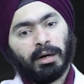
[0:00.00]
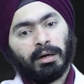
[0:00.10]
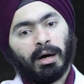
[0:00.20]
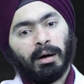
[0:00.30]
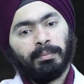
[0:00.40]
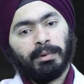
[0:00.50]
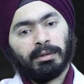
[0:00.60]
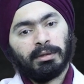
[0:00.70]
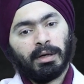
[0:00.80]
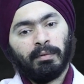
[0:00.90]
and up,
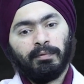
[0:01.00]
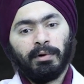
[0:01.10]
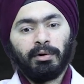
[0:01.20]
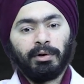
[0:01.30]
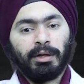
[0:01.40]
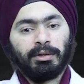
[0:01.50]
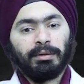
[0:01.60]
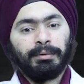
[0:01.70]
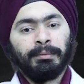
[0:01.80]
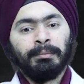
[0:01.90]
this is upward rotation.